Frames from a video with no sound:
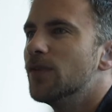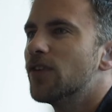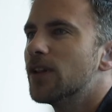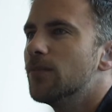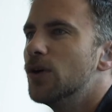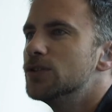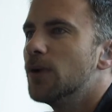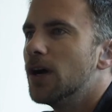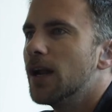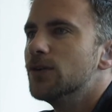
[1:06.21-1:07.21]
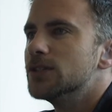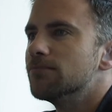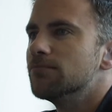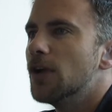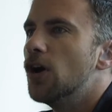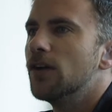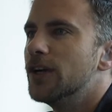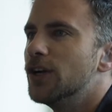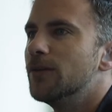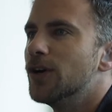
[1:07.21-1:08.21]
but for the most part I was a hard
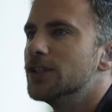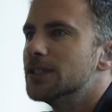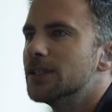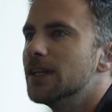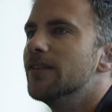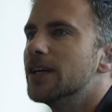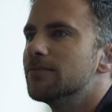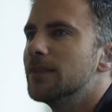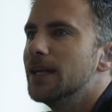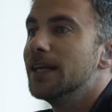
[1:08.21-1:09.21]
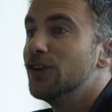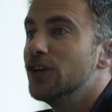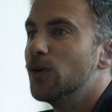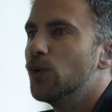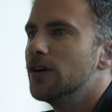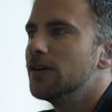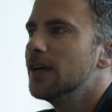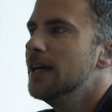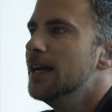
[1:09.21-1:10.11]
of hearing person living in a hearing world.